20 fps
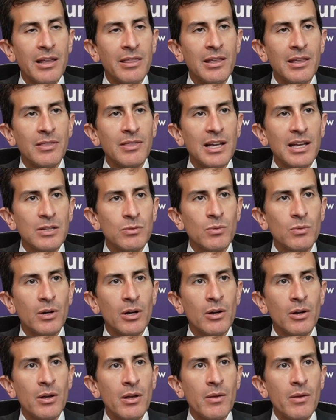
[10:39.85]
I think that's
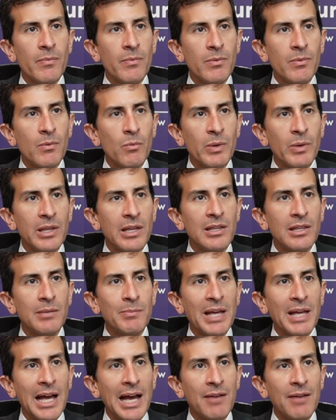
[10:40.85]
where we need to
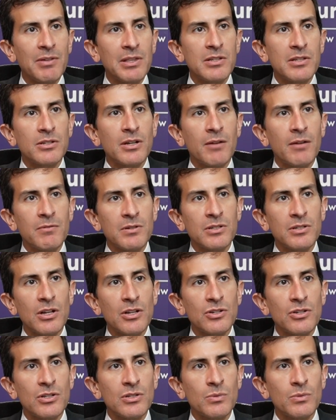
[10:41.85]
be having these
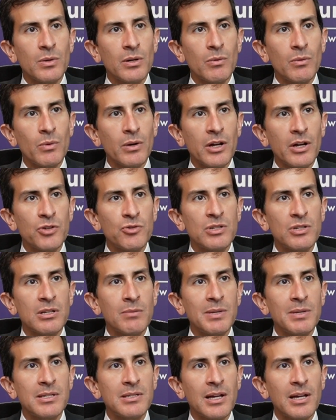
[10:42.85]
conversations where countries
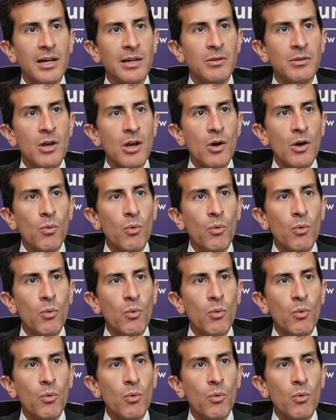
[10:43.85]
can be saying,